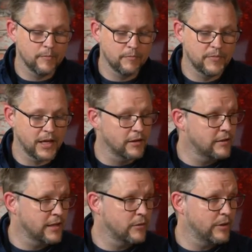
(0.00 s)
The other
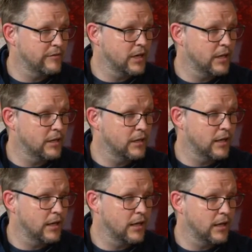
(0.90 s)
thing we've done,
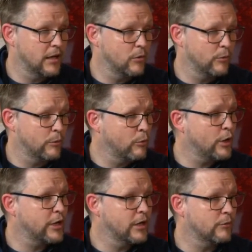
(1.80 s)
or we're
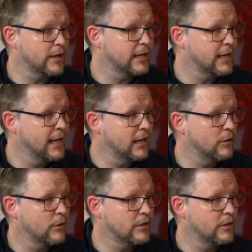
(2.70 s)
working on right now,